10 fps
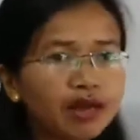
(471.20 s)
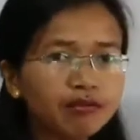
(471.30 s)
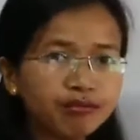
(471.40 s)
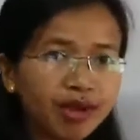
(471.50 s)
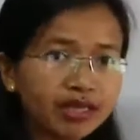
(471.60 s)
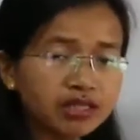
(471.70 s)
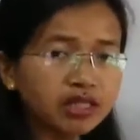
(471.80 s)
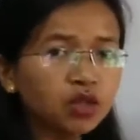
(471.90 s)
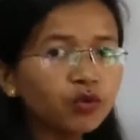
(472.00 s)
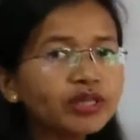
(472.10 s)

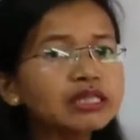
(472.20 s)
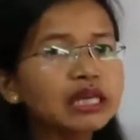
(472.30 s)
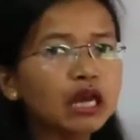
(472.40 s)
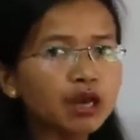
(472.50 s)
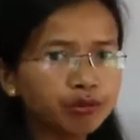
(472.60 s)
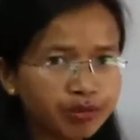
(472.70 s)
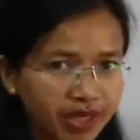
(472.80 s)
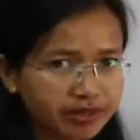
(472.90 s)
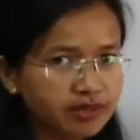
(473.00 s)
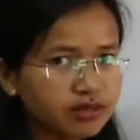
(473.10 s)
metal with a
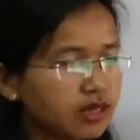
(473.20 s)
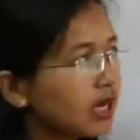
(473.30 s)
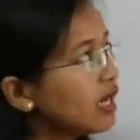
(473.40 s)
base.